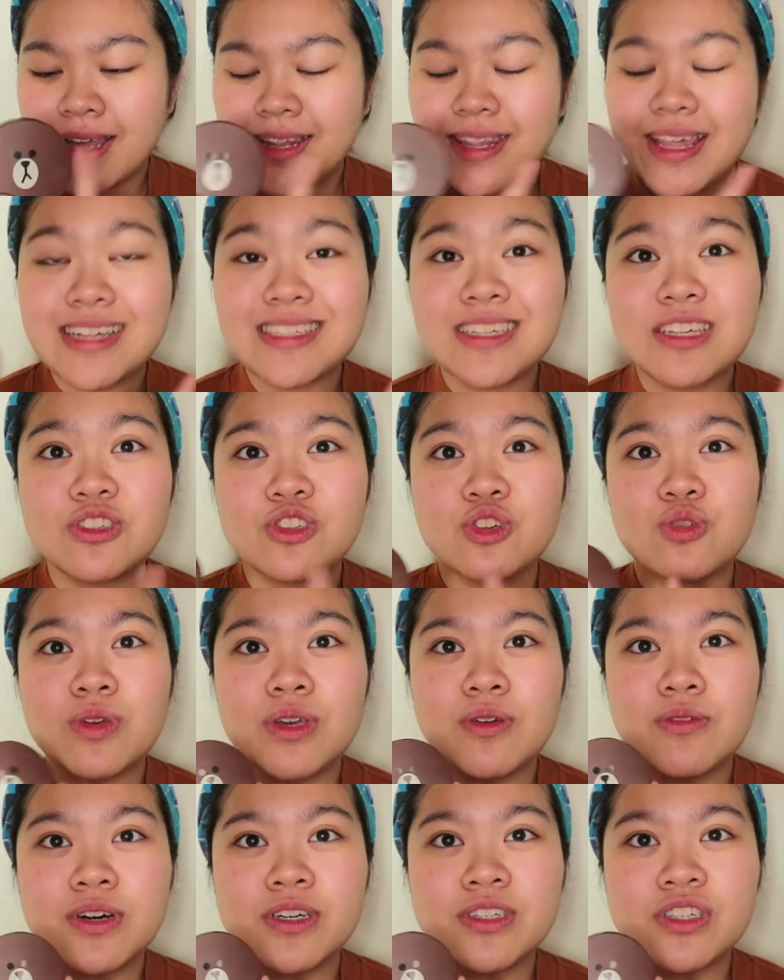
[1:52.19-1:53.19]
There's a dewy
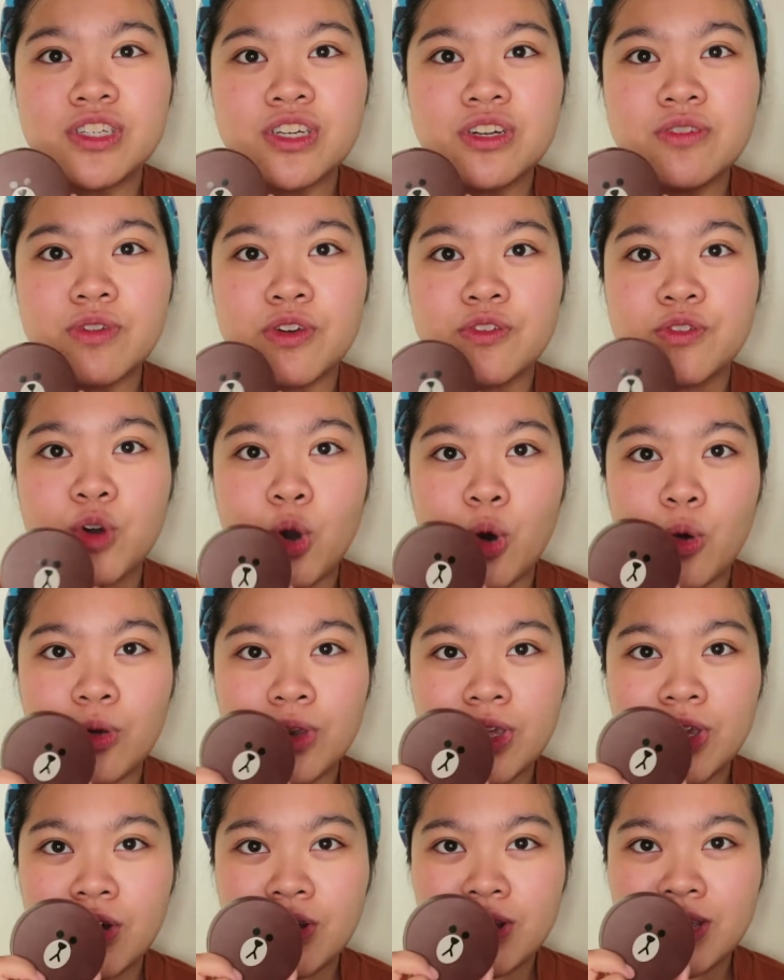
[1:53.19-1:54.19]
version with
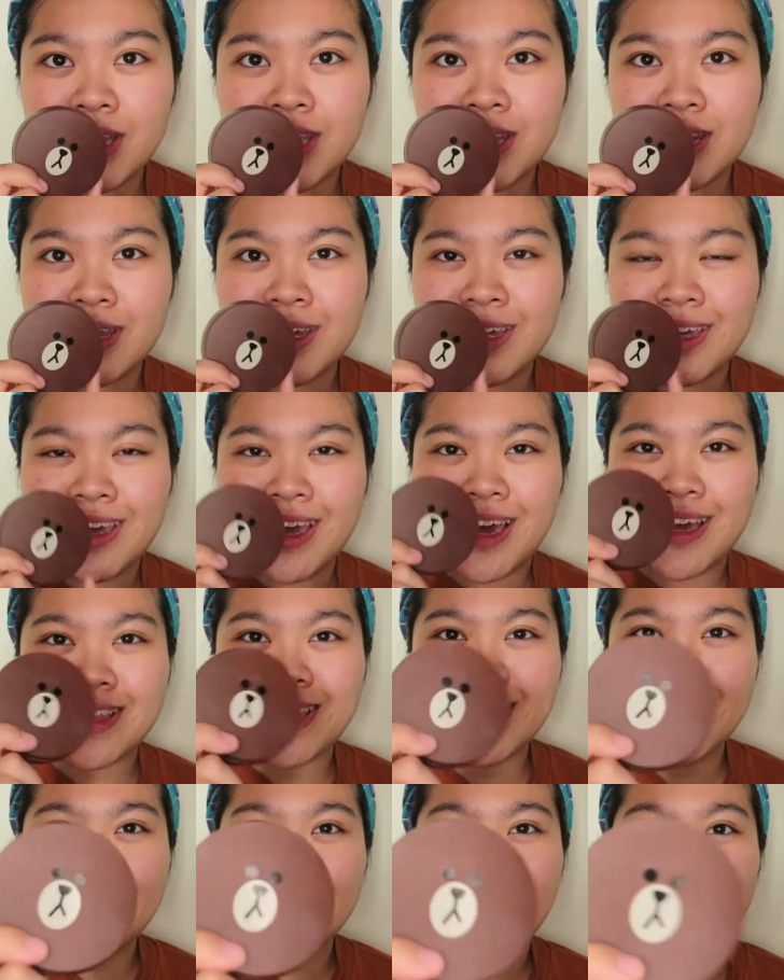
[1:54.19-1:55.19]
coney on it. I
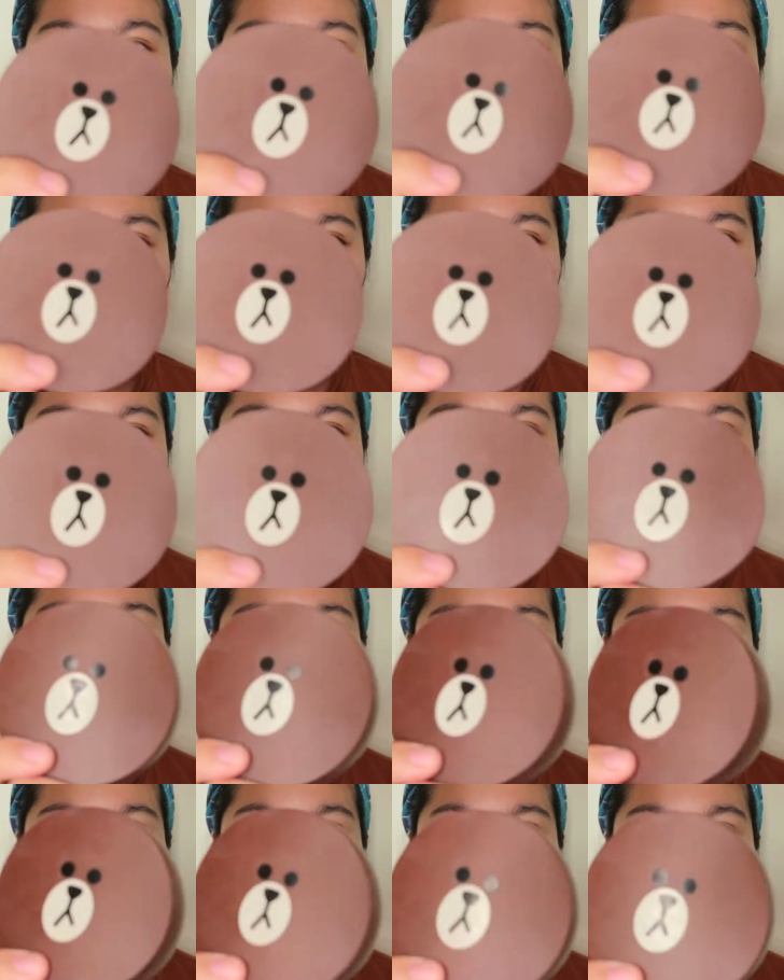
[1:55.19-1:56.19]
think like most of
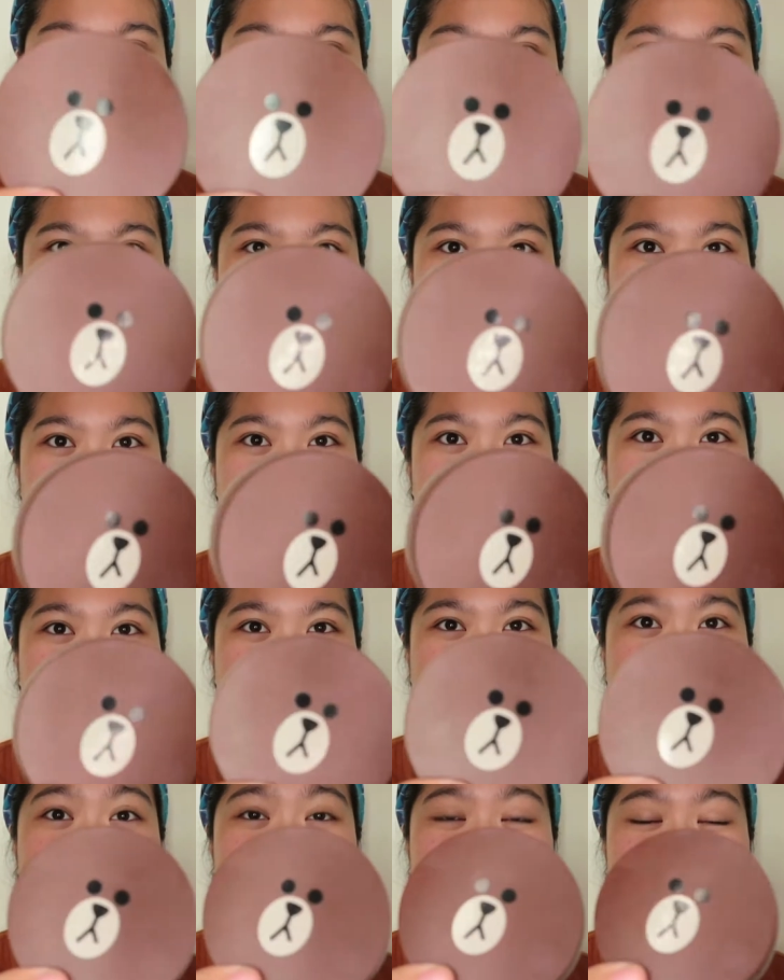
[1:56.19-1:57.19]
you know
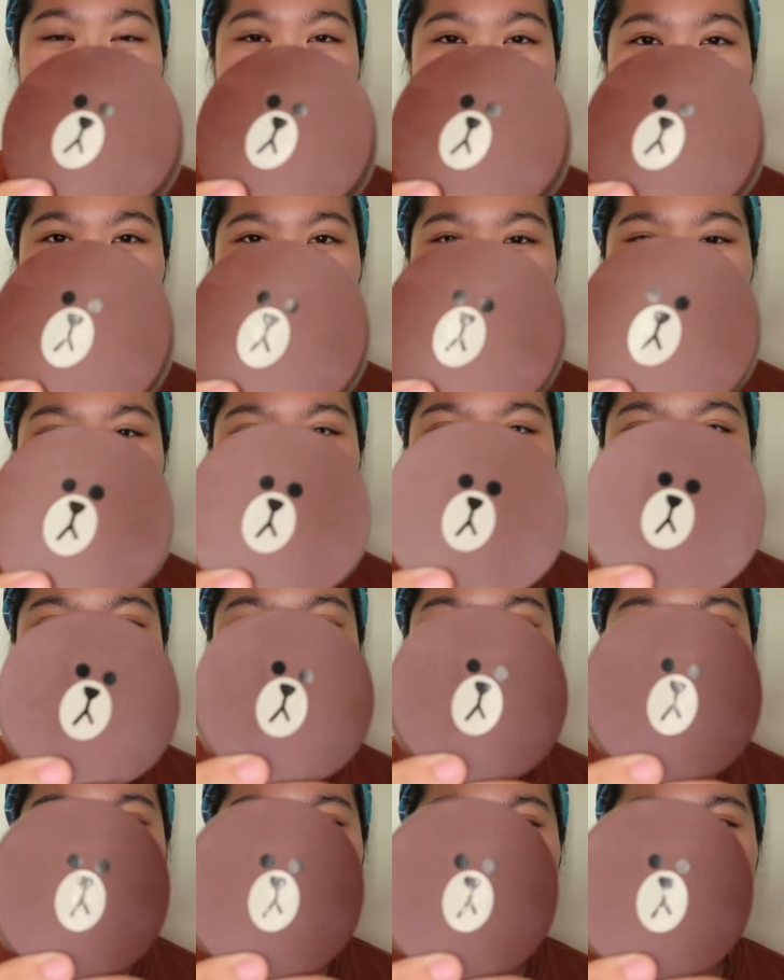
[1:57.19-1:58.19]
brown and coney
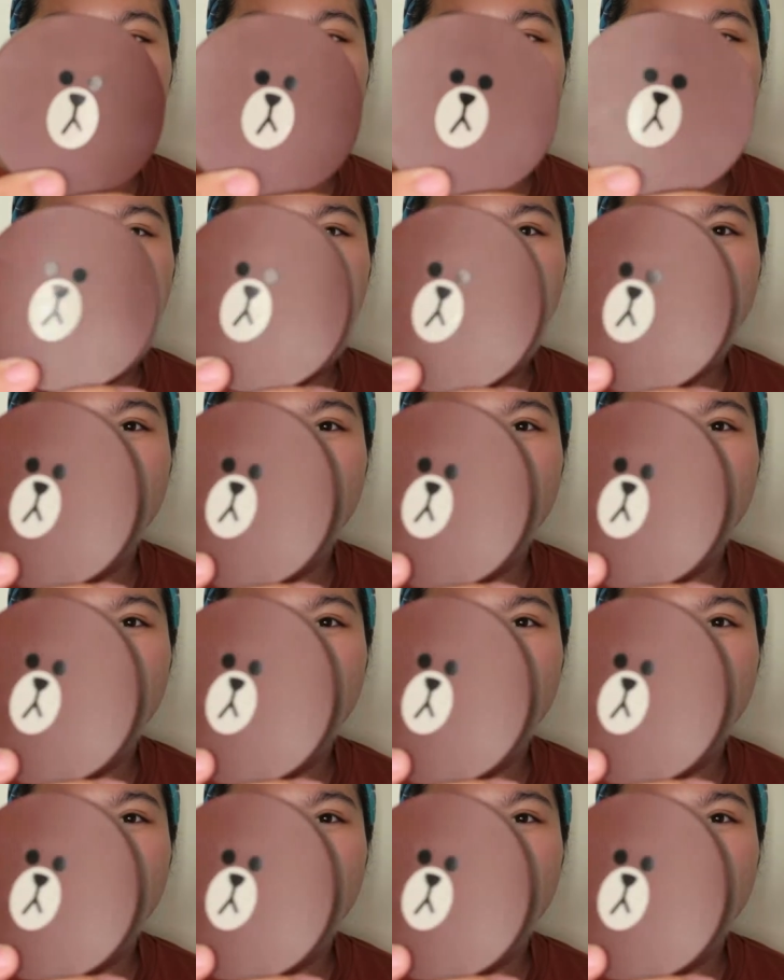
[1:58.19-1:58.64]
from Line.